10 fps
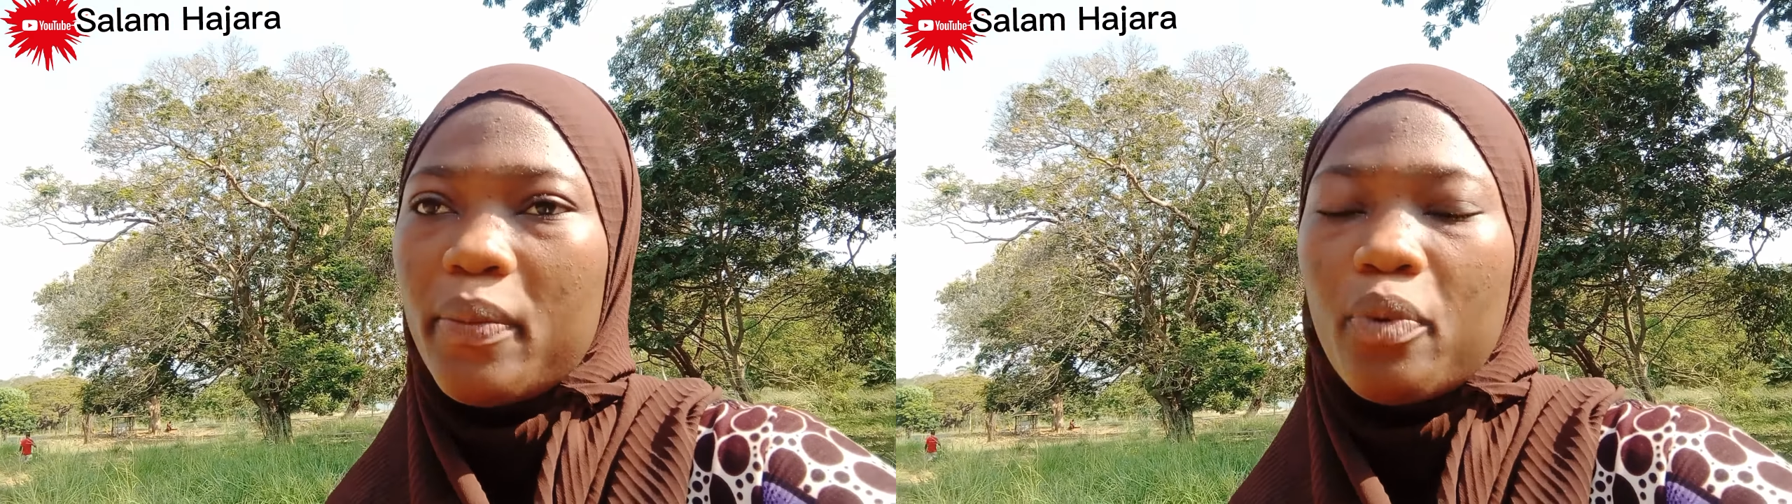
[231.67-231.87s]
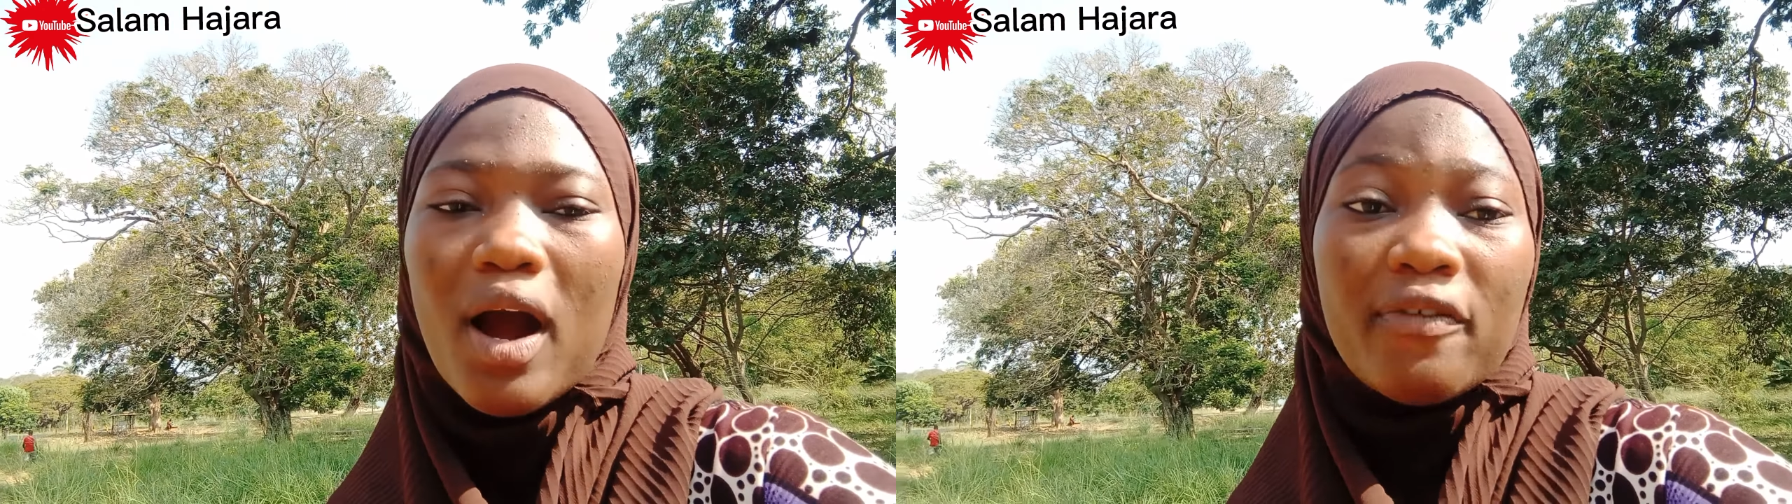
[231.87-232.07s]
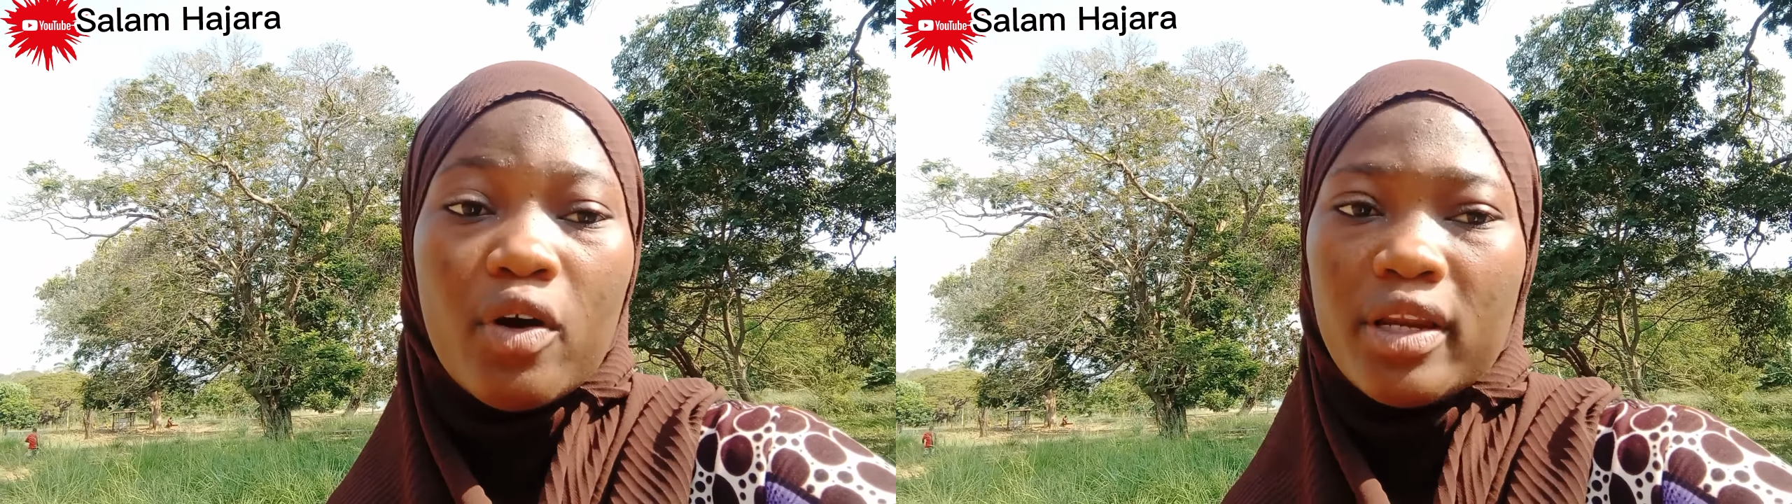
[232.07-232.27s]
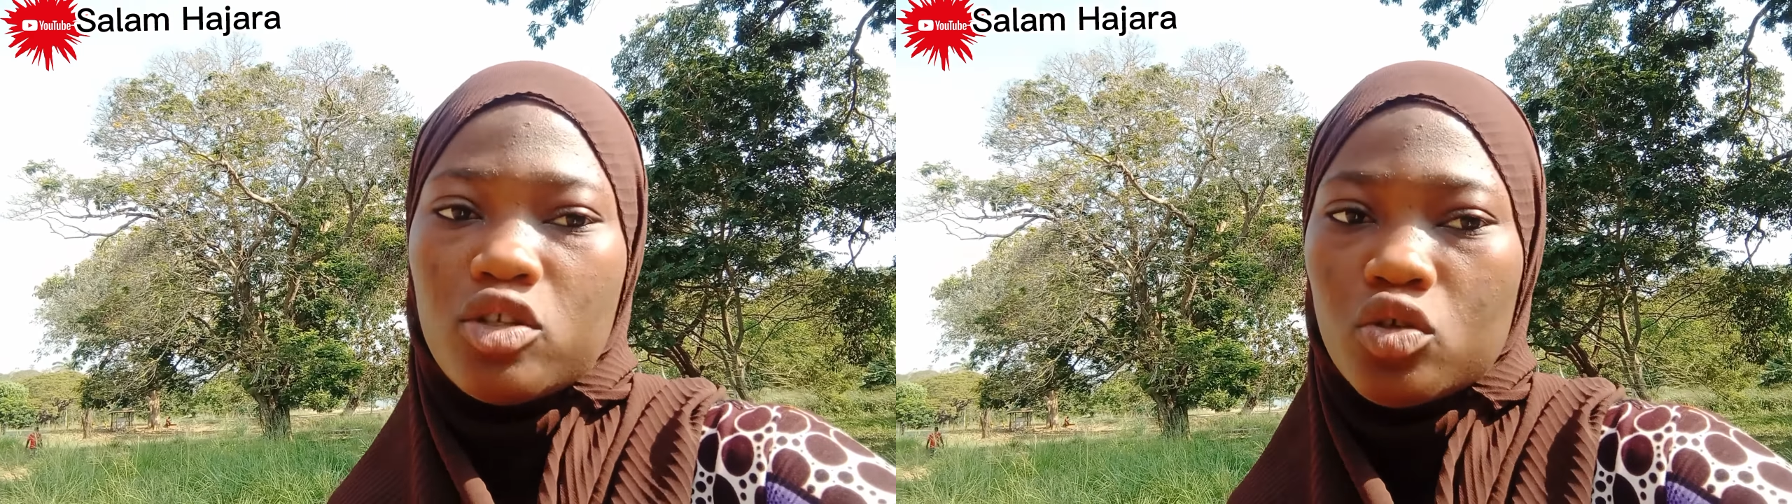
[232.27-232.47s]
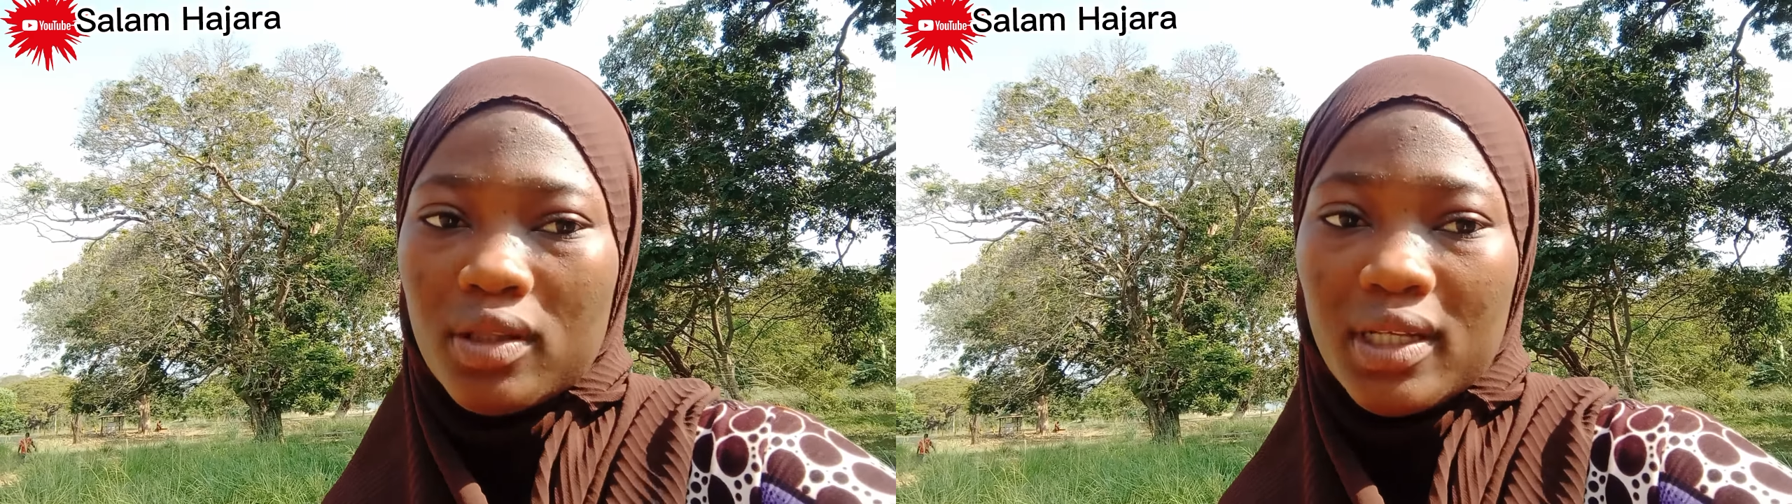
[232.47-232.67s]
people have already
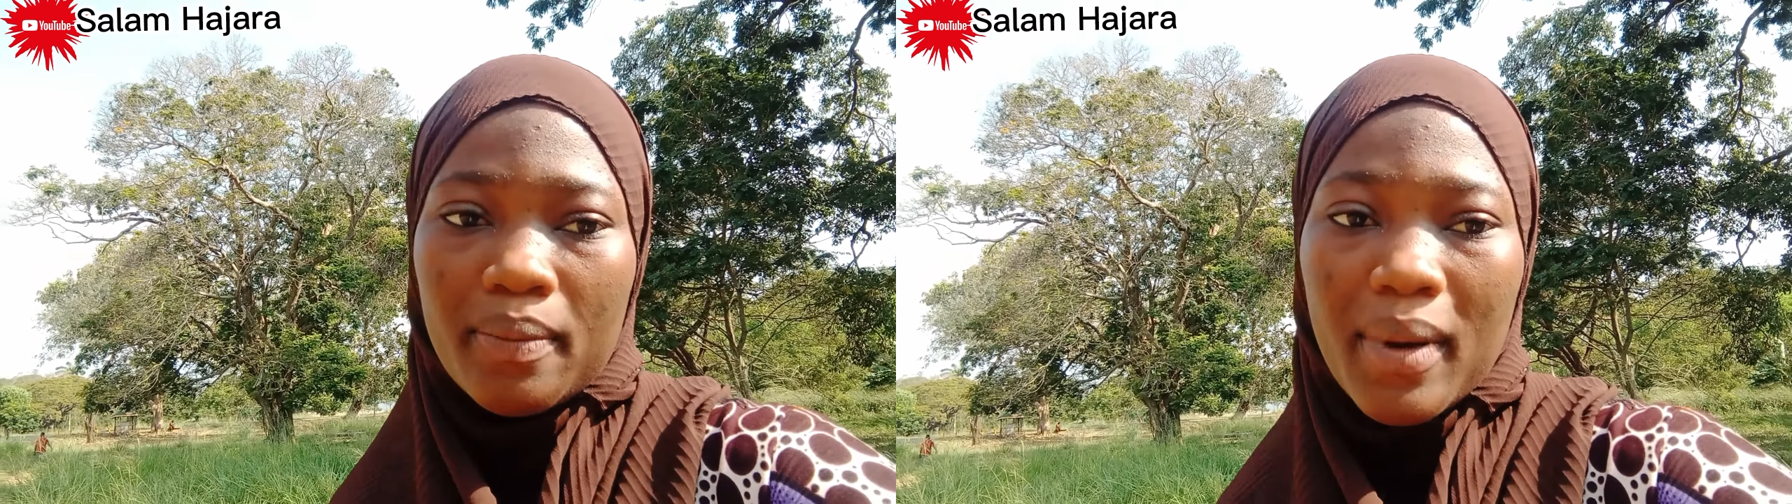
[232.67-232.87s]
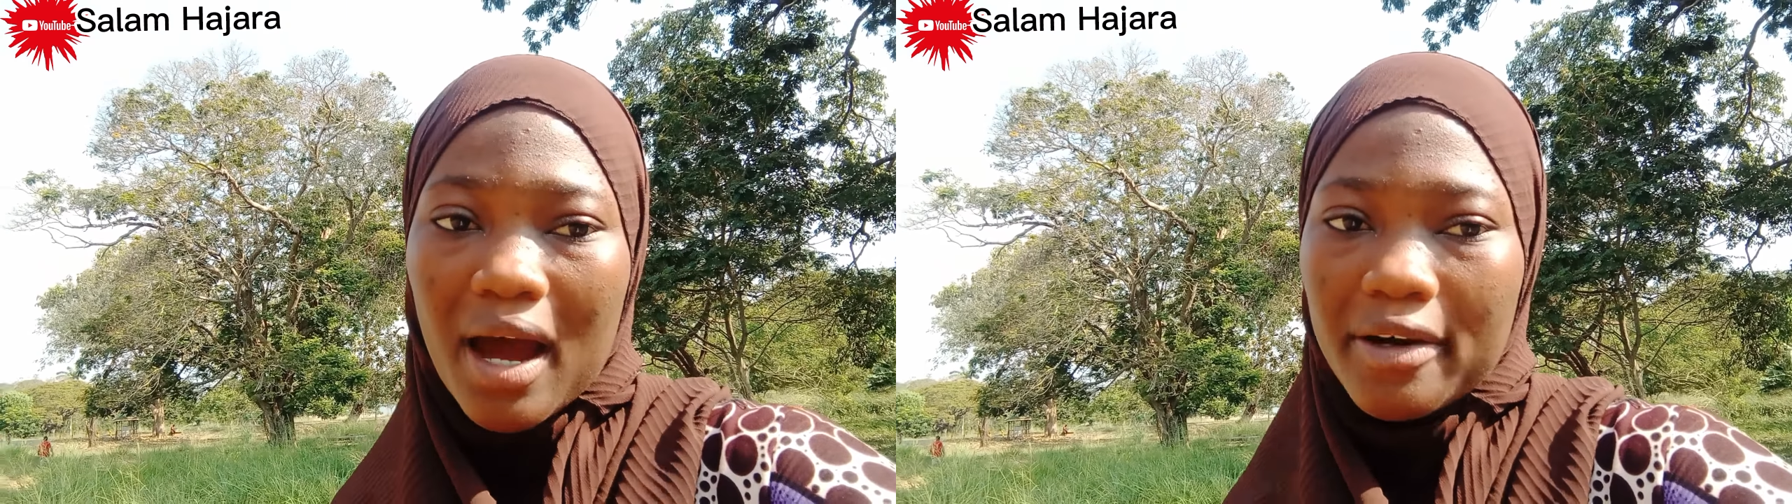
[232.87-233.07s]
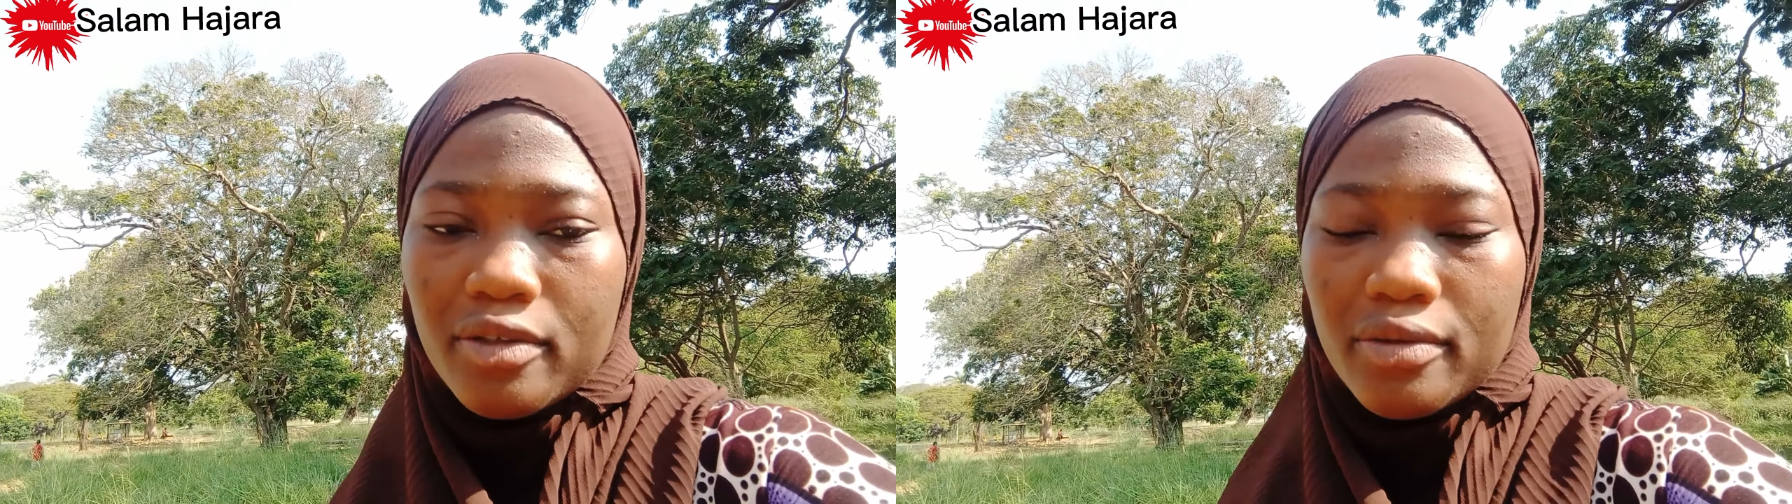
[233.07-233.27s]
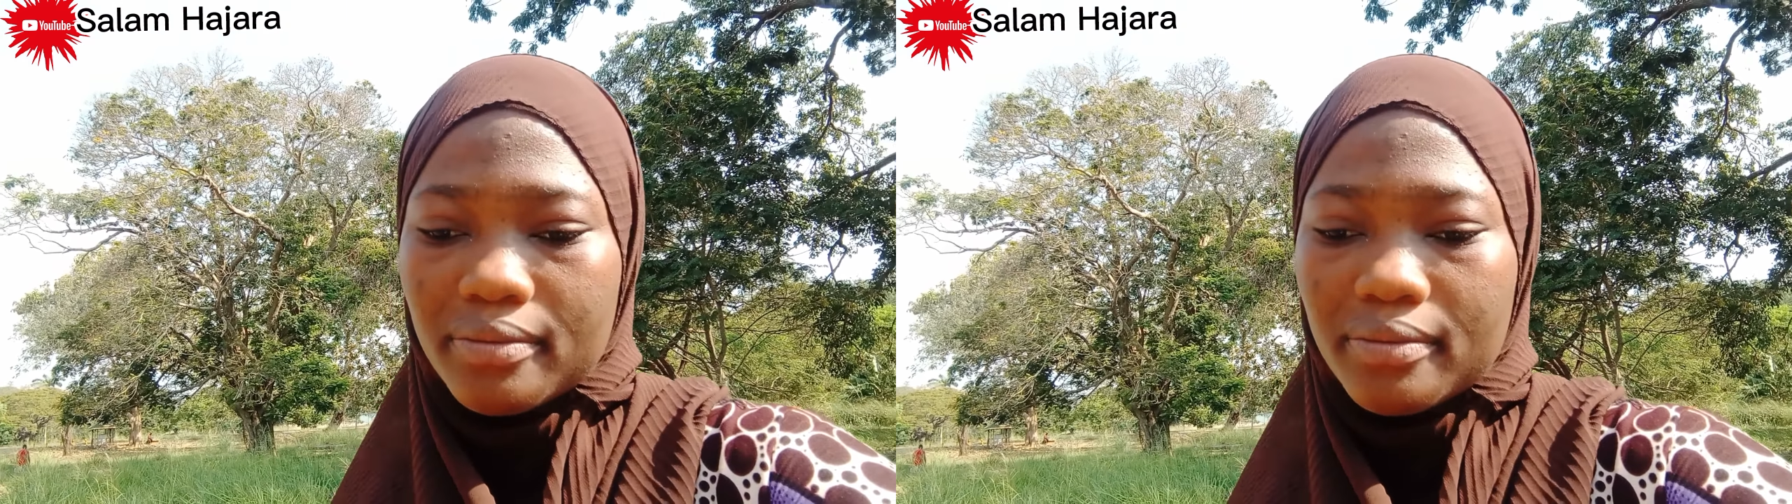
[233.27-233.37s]
sorted them out.